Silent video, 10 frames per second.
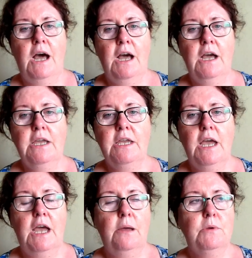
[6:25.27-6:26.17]
I
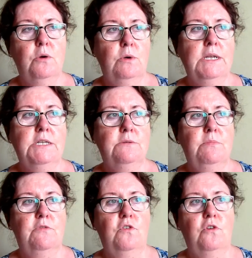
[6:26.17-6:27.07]
am going to
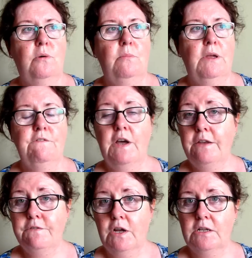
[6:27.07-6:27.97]
perform
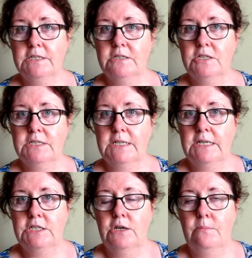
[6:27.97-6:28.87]
5 concerts
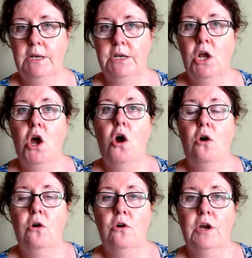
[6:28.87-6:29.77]
in Dublin
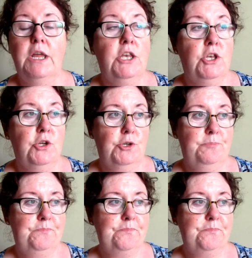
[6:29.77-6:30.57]
or none.